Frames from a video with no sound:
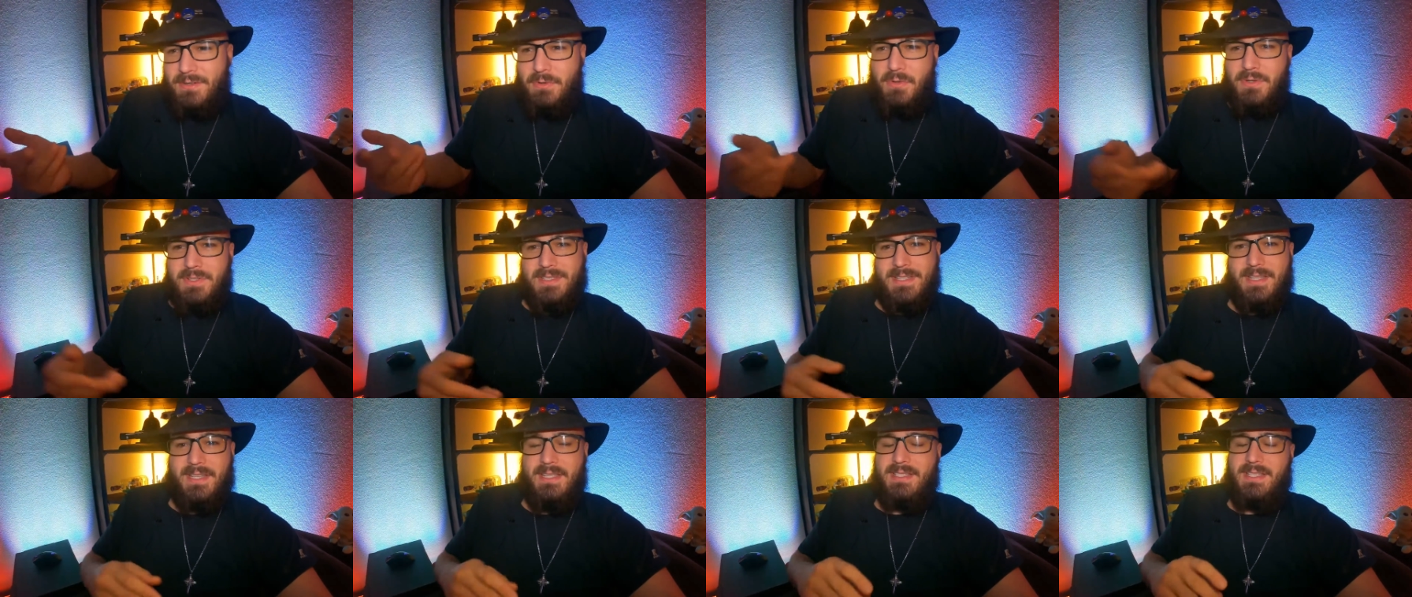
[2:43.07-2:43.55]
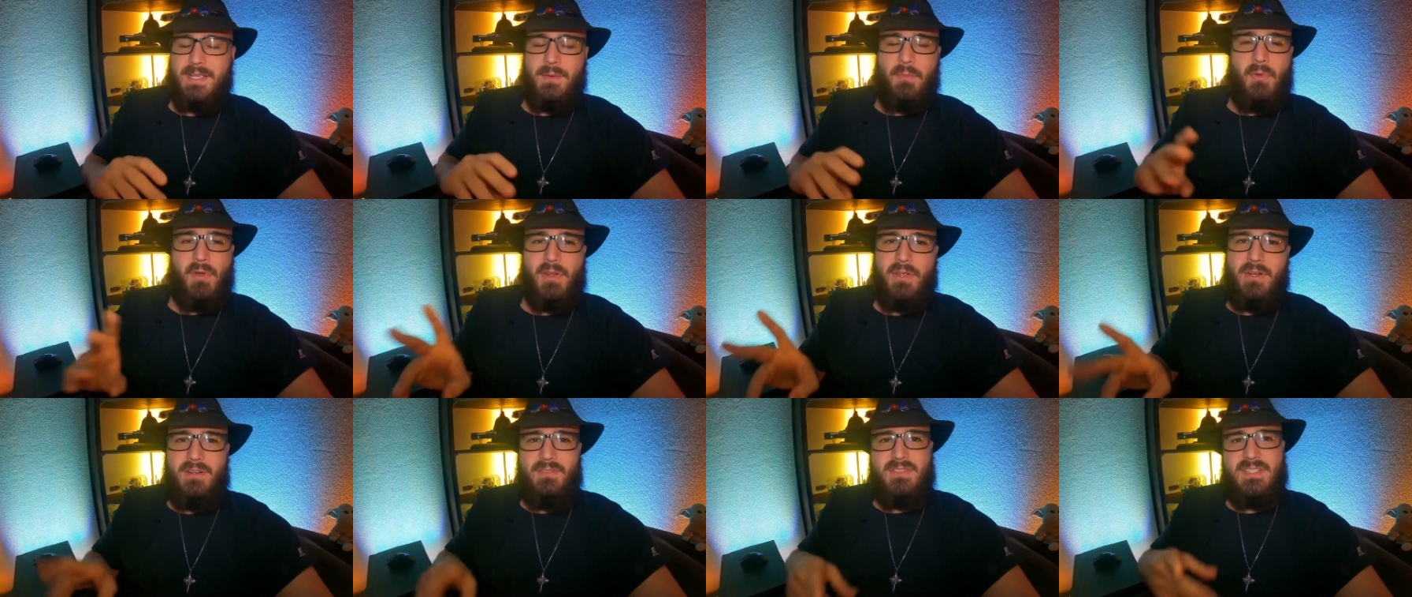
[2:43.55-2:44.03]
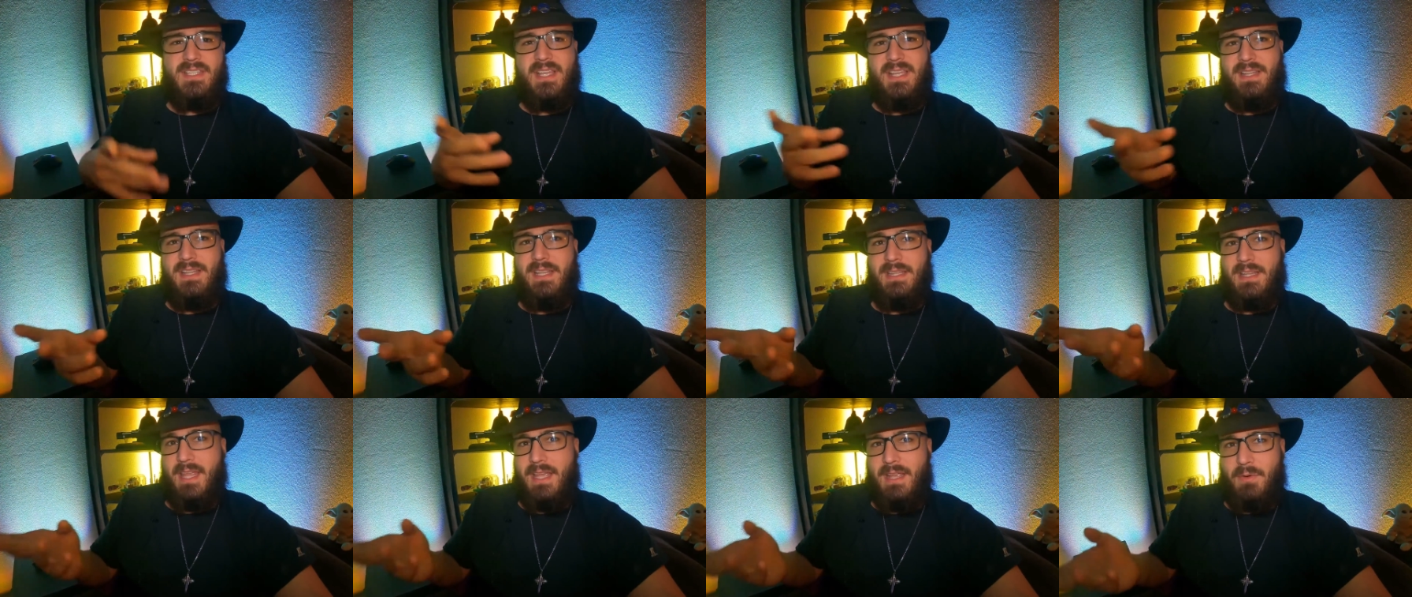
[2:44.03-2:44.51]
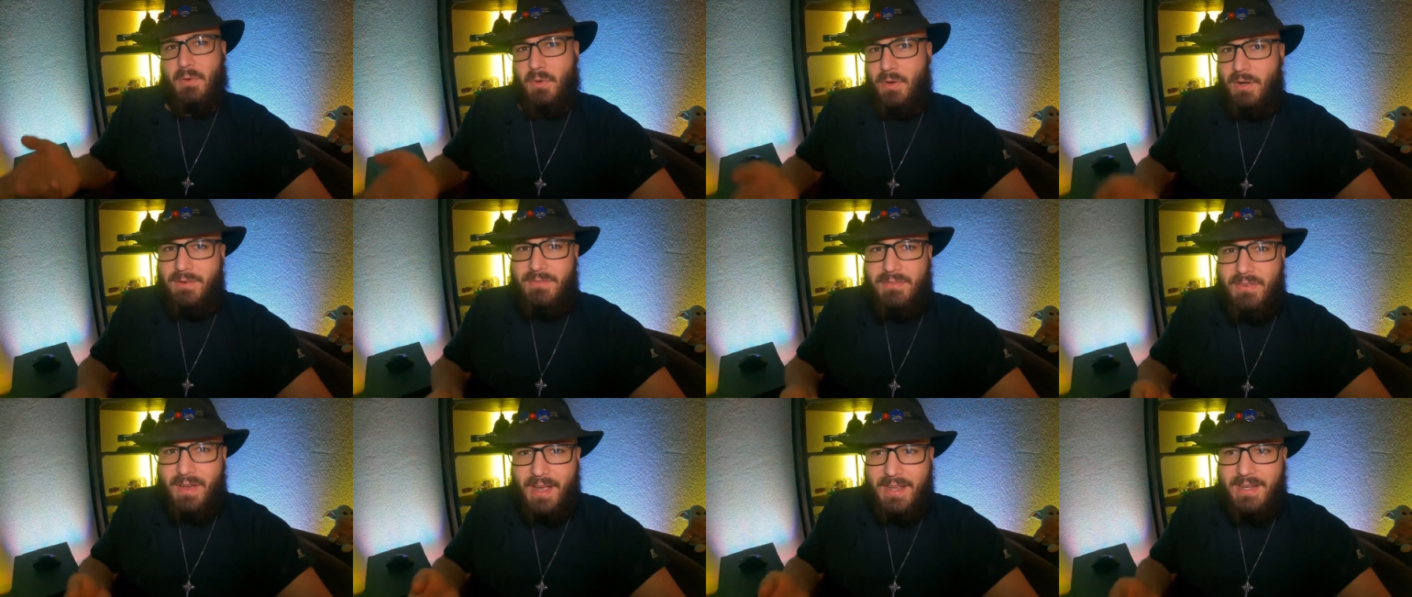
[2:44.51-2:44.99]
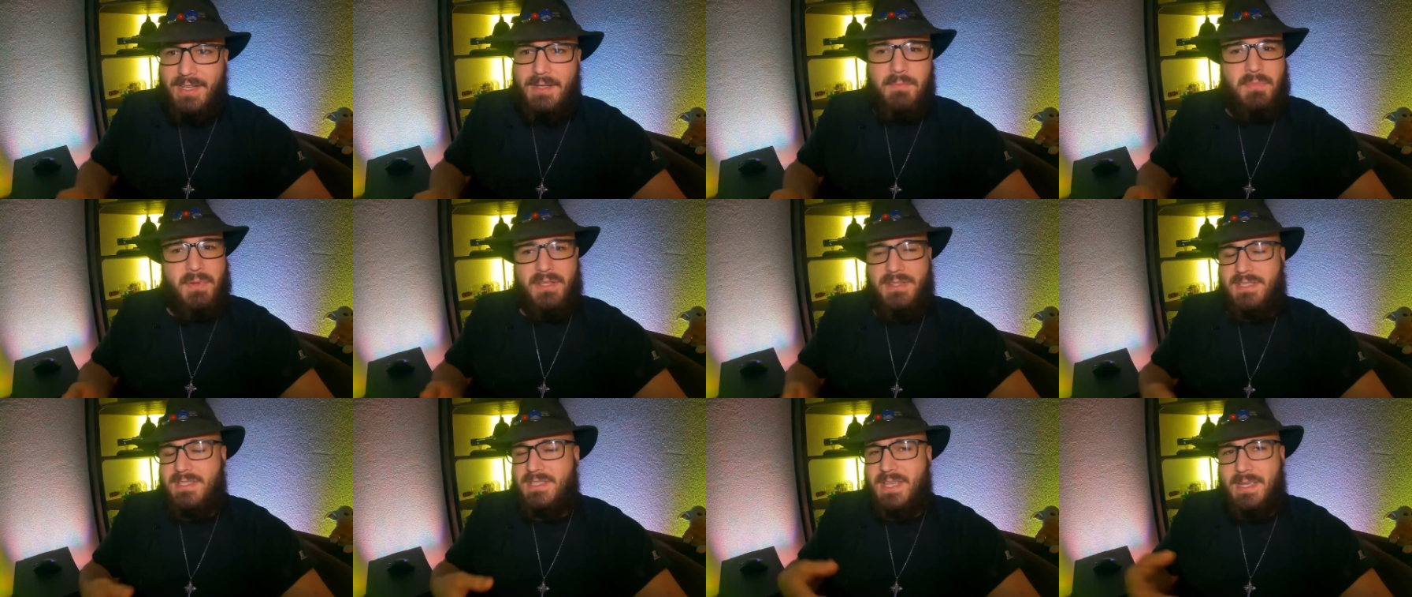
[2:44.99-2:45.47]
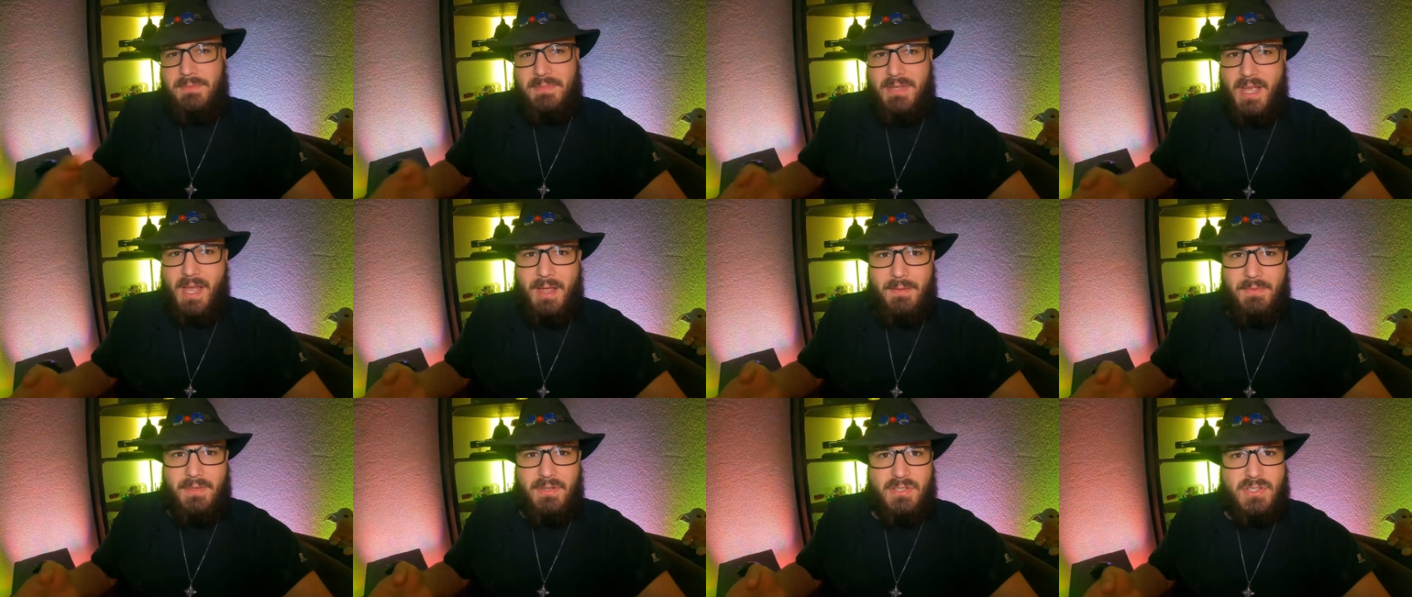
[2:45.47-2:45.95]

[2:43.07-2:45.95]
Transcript: Of course, someone could have said that they were invited, but at the same time,